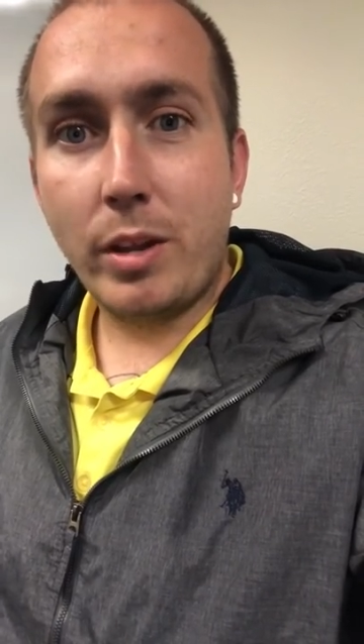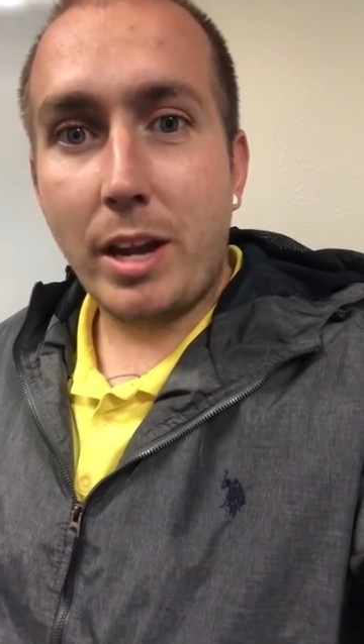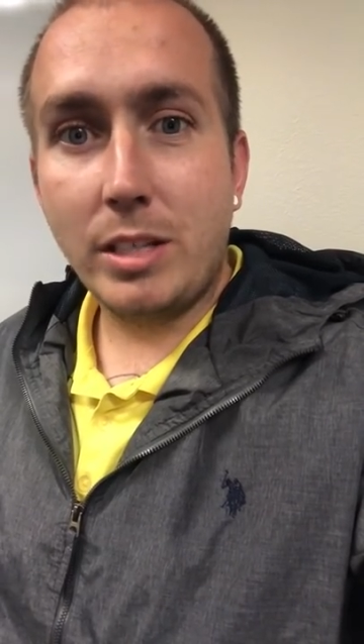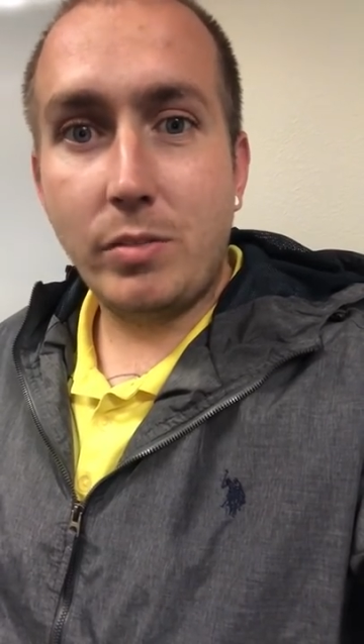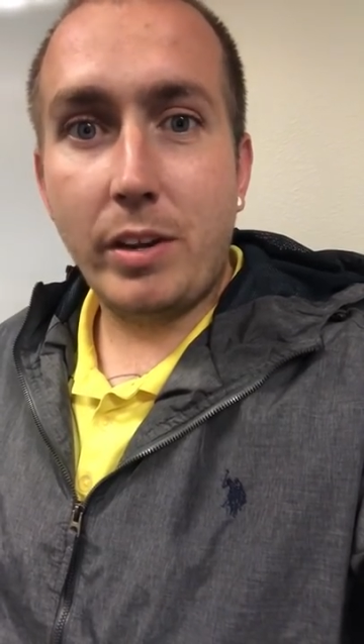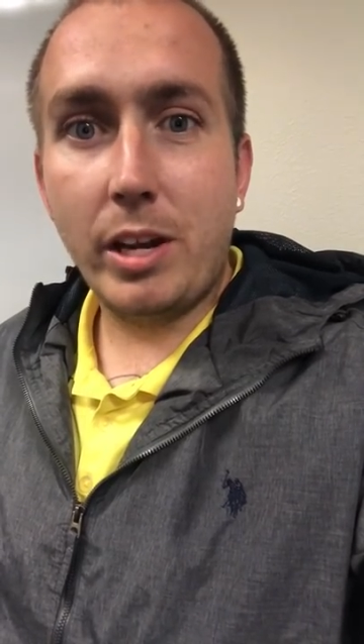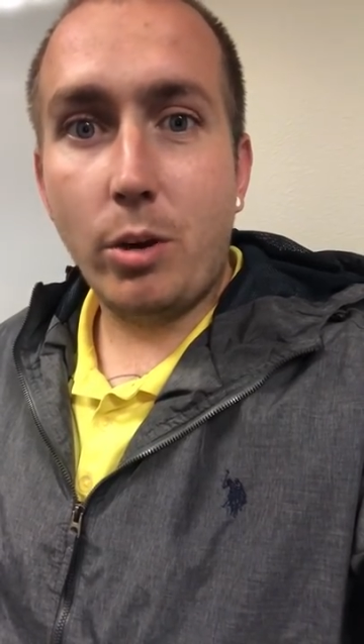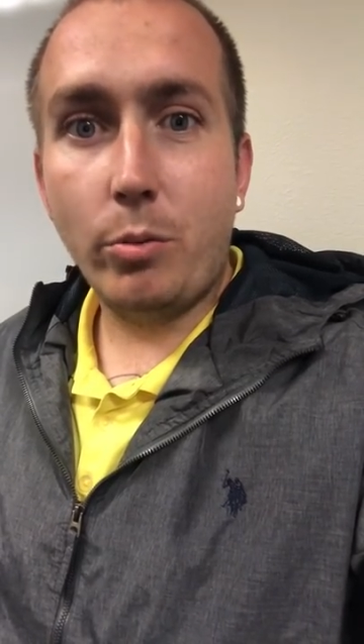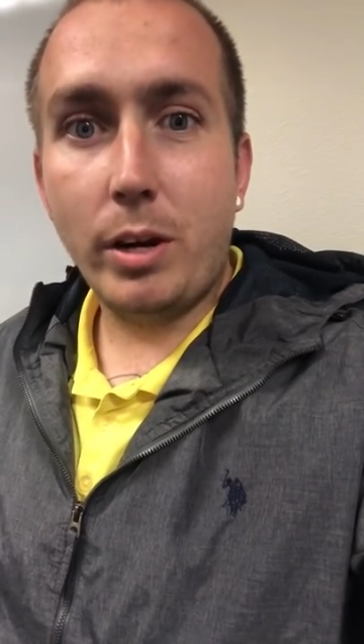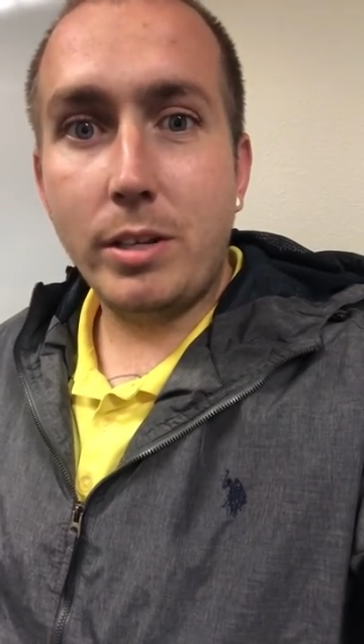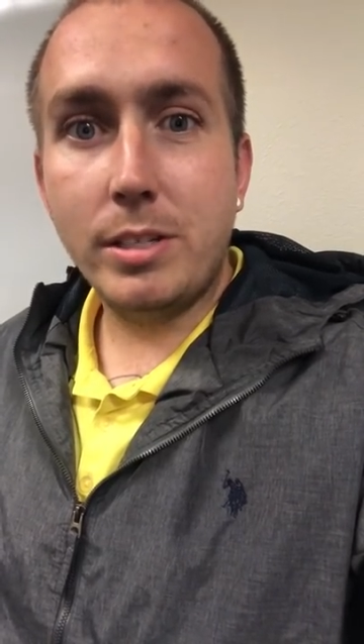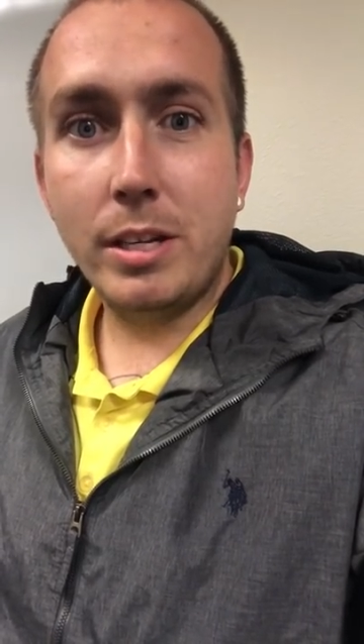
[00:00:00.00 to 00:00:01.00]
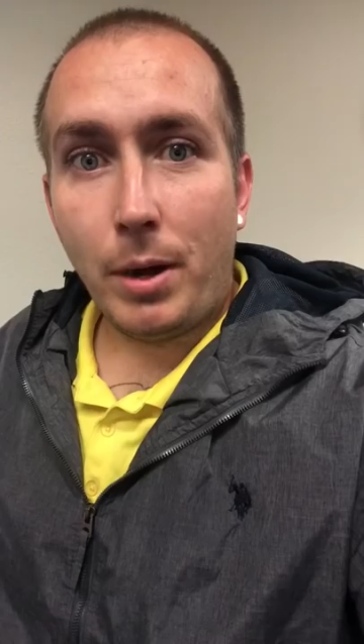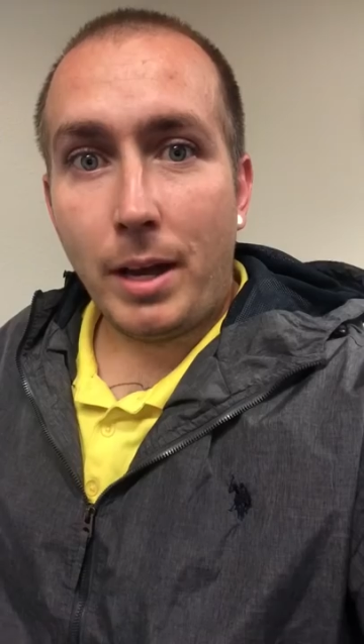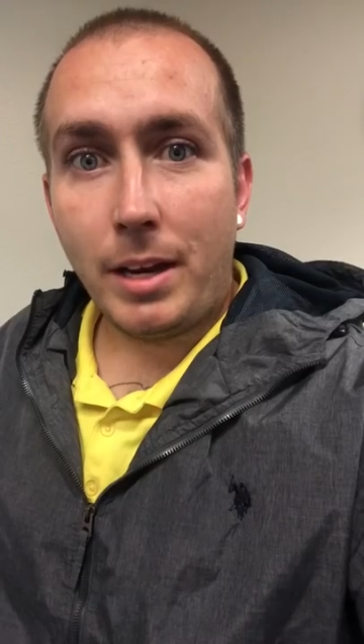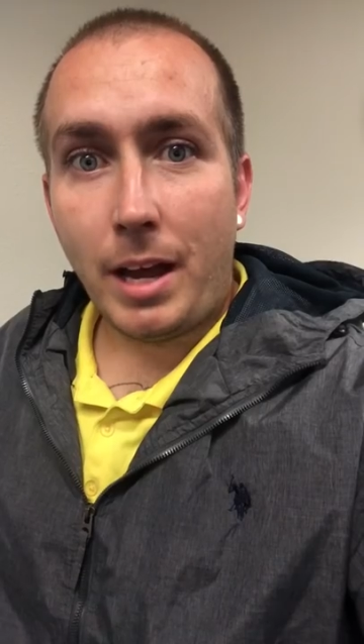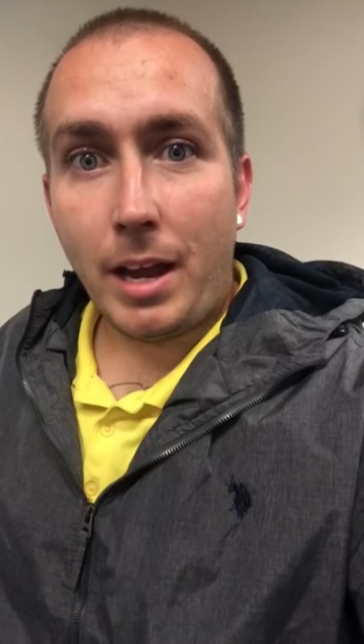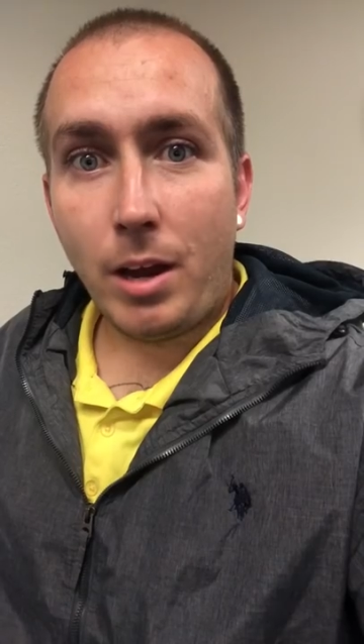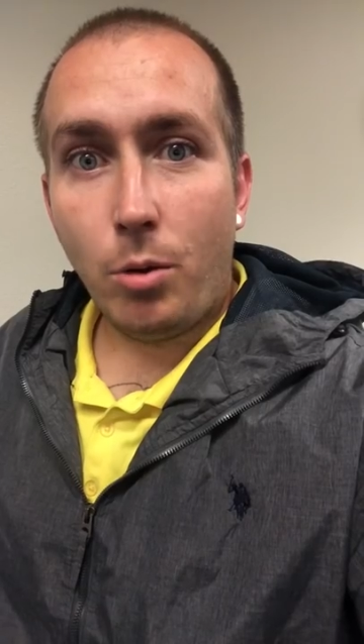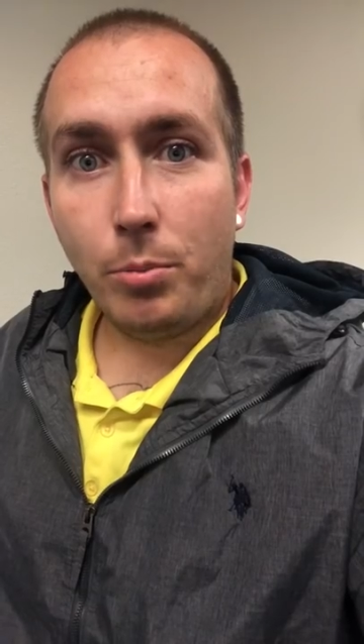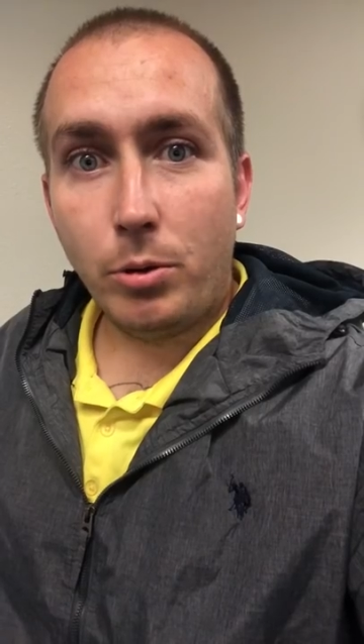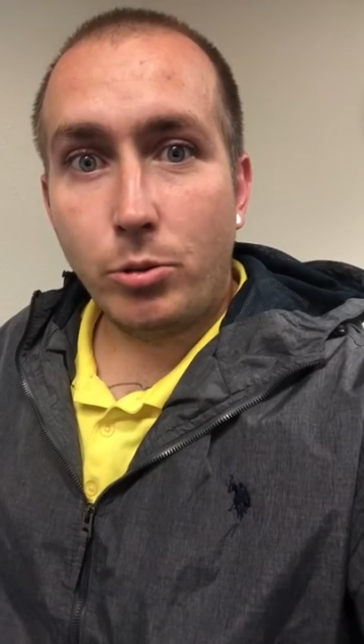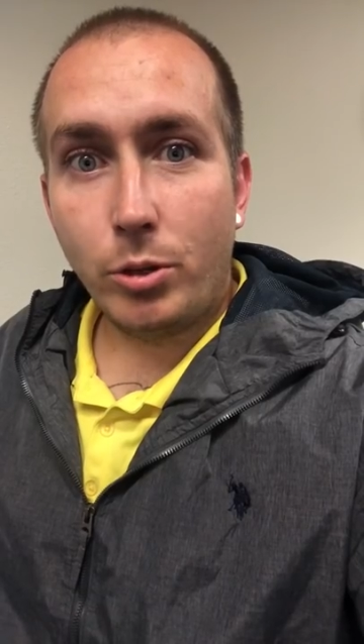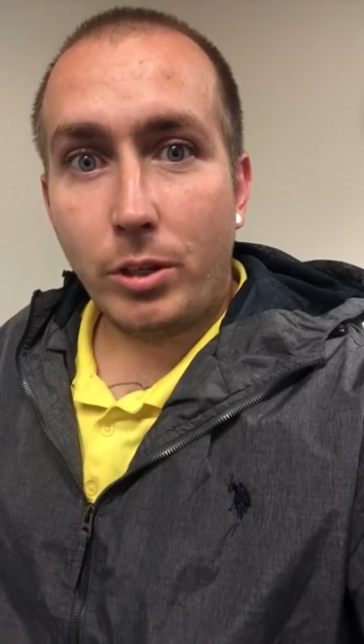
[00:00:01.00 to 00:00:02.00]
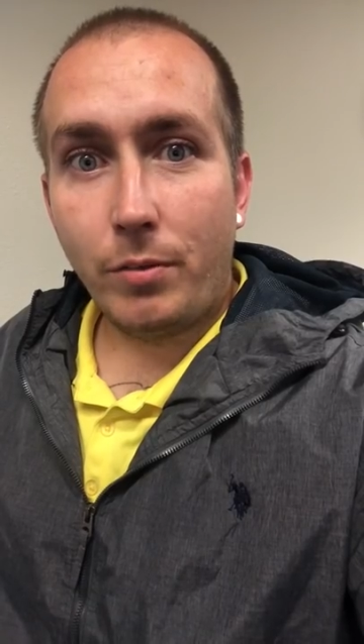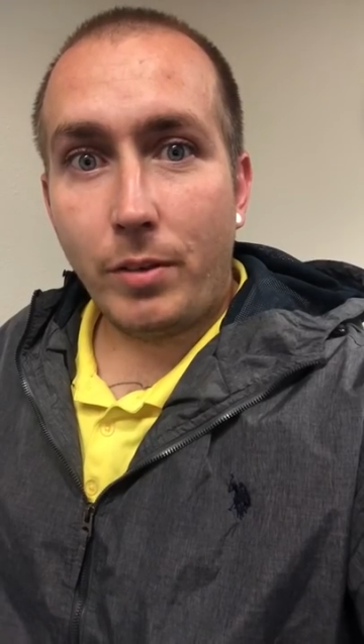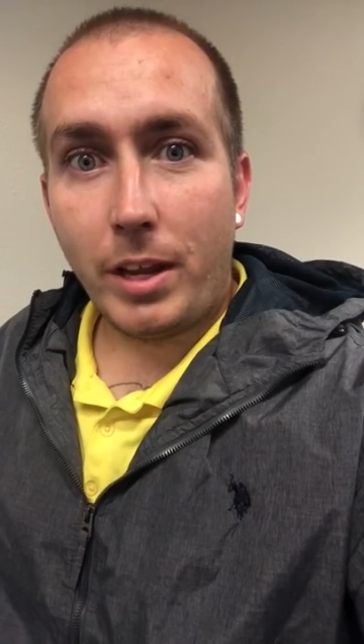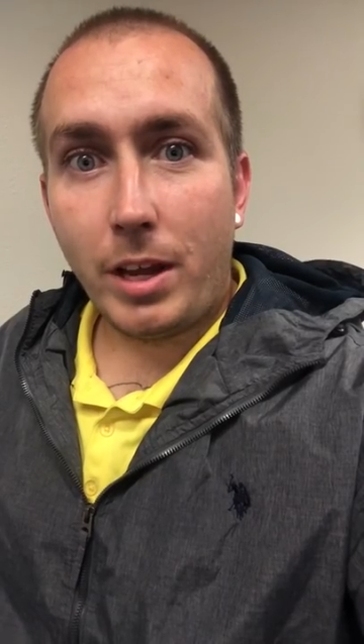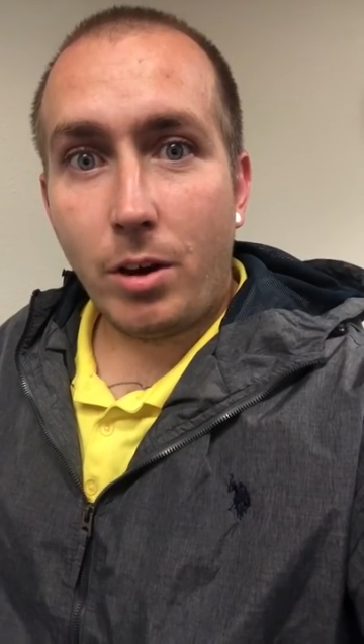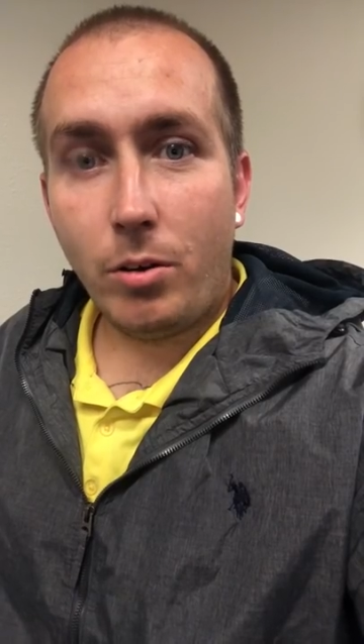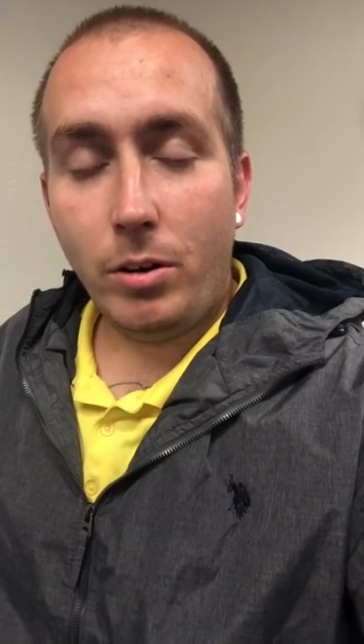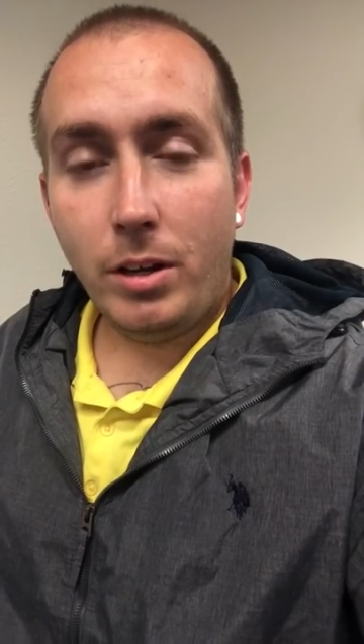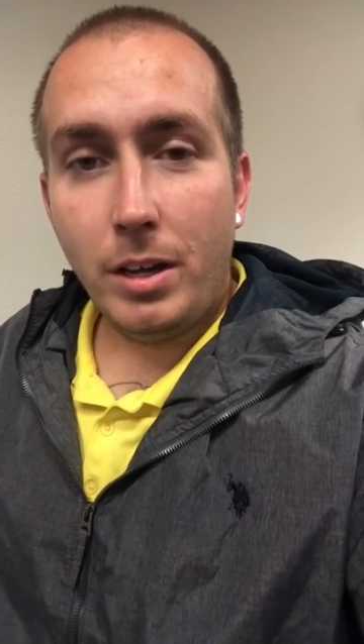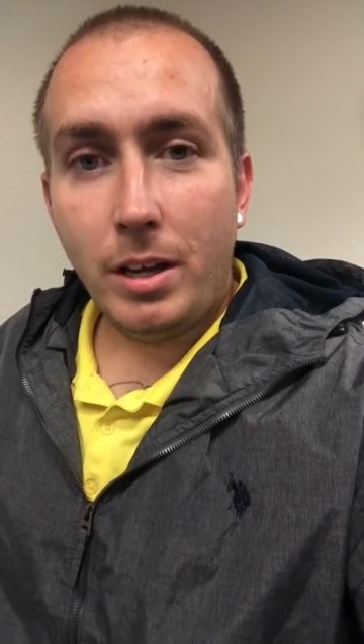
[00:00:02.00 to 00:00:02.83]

where the next video was. But I hope you enjoyed the video.